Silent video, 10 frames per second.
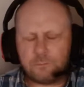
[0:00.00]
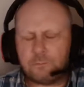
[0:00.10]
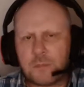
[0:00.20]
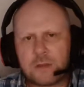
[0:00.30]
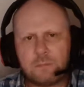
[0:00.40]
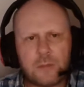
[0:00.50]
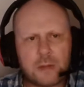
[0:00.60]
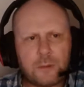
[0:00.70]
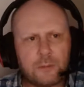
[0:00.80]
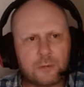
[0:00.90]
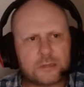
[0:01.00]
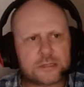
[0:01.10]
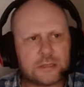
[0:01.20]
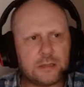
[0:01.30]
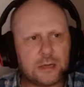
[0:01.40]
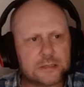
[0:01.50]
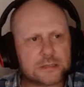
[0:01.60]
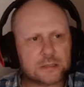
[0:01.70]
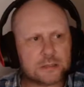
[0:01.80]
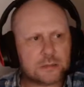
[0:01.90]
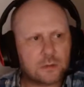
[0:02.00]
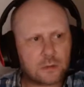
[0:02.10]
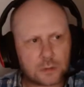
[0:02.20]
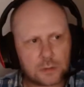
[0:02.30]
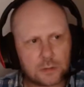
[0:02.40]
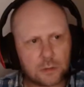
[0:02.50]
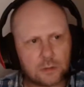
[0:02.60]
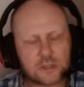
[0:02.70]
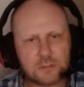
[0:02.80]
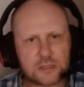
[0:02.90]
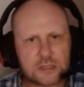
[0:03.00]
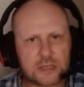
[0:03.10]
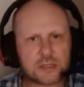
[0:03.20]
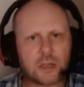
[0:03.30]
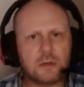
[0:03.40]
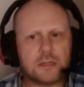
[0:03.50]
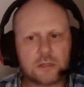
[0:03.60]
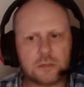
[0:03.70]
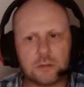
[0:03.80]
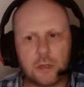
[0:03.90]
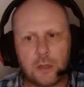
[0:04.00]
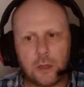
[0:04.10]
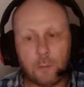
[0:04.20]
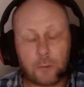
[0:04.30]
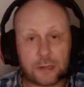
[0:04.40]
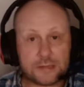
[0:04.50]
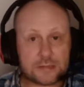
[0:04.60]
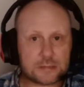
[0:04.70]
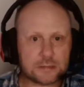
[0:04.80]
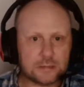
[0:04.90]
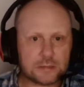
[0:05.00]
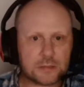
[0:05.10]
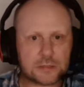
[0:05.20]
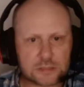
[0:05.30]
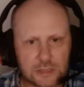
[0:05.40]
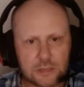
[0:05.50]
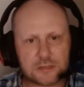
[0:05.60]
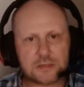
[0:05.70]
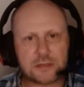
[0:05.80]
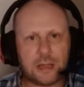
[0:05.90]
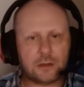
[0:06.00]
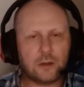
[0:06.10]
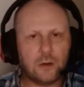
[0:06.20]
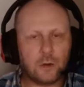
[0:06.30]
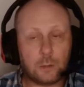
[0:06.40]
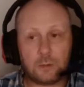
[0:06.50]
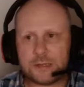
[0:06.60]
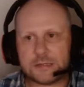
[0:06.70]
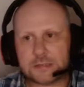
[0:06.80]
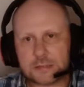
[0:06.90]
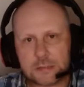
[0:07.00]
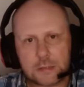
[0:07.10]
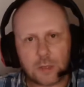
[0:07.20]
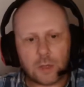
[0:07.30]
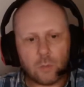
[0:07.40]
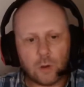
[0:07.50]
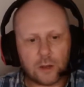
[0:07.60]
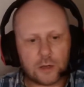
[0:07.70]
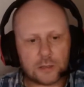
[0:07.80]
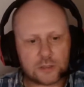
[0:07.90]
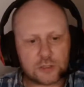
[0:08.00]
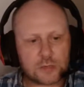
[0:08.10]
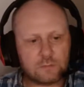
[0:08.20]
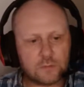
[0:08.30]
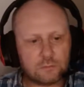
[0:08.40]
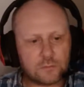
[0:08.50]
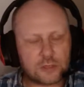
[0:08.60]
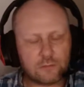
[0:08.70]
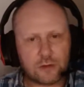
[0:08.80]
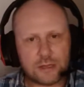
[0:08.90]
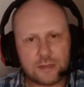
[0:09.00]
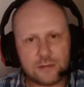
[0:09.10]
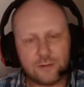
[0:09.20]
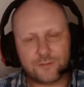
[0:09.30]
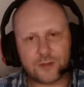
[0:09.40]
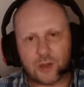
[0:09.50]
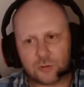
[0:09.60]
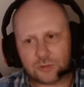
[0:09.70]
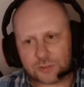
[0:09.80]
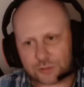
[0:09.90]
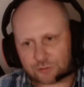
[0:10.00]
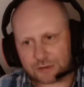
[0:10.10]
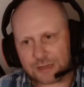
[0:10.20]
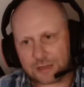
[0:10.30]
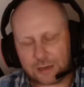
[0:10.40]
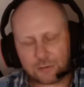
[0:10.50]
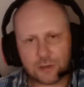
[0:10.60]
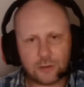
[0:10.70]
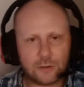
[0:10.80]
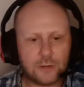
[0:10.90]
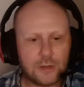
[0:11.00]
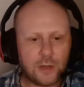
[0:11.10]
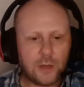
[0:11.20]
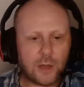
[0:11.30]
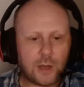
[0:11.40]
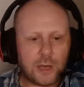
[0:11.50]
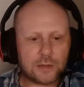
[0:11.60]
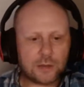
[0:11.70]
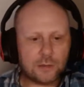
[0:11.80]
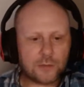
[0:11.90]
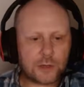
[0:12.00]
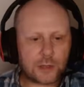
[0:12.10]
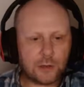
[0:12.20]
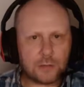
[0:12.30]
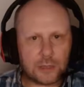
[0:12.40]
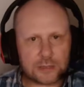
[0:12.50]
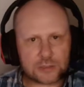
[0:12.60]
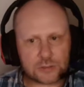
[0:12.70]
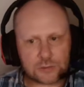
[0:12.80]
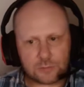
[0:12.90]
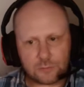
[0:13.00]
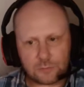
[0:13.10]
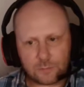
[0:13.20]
many people would see that as the ultimate test, going to a place that sells alcohol, a place where I generally have gone to drink alcohol, and I'm going to go there to